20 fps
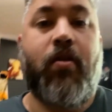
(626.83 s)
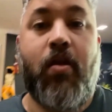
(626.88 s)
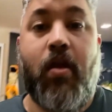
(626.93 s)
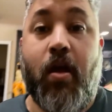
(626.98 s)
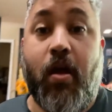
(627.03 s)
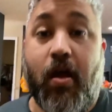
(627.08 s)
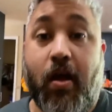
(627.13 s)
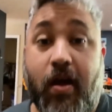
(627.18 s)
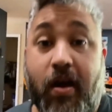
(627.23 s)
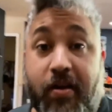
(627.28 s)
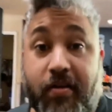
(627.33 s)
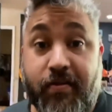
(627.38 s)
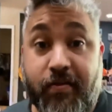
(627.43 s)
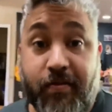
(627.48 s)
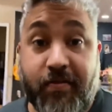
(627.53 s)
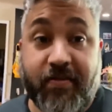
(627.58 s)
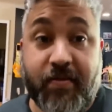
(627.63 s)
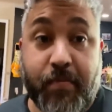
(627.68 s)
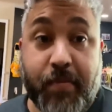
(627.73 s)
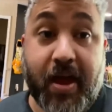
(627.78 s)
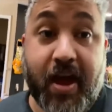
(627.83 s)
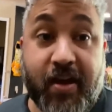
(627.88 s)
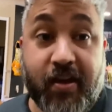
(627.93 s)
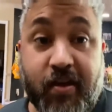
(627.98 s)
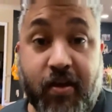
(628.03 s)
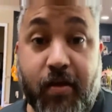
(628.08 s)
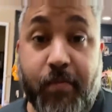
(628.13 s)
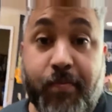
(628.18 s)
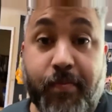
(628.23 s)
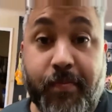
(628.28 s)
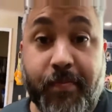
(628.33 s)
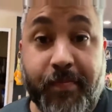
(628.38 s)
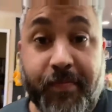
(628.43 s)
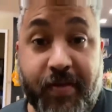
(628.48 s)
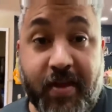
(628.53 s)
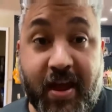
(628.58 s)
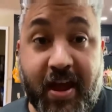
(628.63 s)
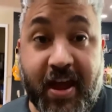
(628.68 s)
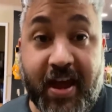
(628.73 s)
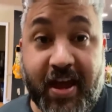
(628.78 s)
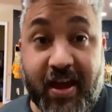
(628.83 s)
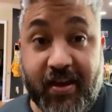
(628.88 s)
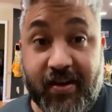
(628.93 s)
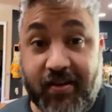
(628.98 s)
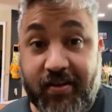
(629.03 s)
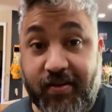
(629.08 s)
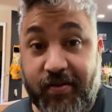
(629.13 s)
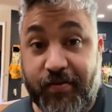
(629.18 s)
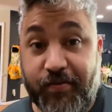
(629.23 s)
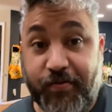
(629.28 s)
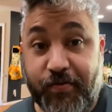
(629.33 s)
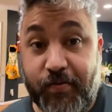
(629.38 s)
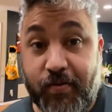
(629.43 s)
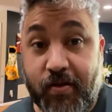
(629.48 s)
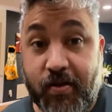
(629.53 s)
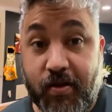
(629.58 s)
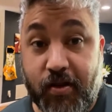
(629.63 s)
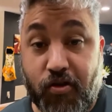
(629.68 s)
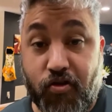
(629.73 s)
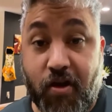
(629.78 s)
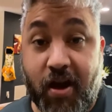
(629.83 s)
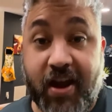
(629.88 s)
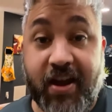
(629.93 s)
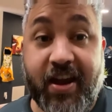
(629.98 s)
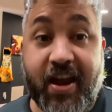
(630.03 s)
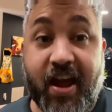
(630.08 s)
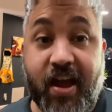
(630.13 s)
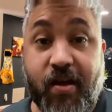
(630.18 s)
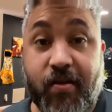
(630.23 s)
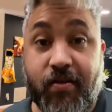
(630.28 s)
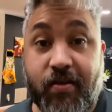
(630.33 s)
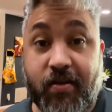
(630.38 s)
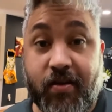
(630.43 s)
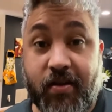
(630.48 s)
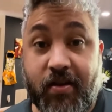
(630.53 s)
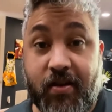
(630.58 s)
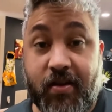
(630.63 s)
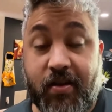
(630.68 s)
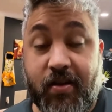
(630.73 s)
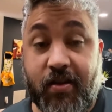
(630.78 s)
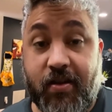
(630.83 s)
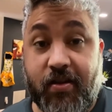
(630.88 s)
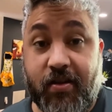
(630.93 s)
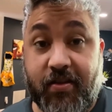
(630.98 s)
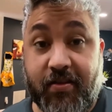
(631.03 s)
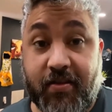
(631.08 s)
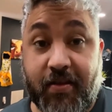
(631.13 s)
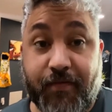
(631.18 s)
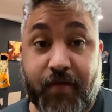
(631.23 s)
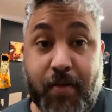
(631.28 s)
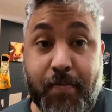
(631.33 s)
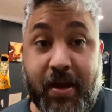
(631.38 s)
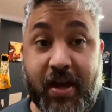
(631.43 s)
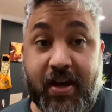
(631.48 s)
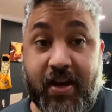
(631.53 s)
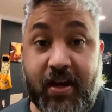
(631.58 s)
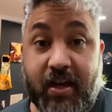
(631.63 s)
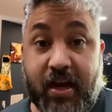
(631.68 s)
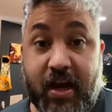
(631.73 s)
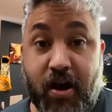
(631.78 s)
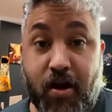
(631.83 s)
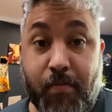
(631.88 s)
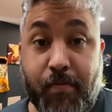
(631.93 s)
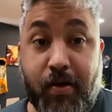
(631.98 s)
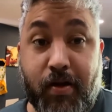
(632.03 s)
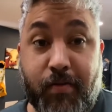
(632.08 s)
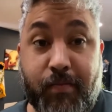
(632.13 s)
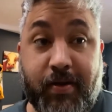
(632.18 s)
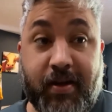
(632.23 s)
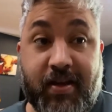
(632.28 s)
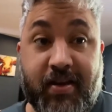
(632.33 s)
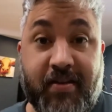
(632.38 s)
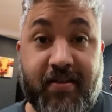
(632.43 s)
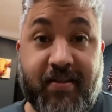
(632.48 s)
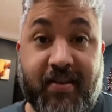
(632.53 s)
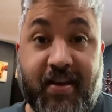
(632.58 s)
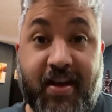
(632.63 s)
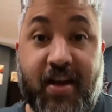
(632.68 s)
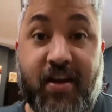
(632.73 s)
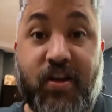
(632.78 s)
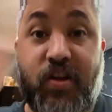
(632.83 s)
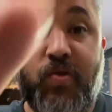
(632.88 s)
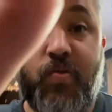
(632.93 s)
Alright, so as a backup, I had to grind down the stuff I made in the caramel because they got too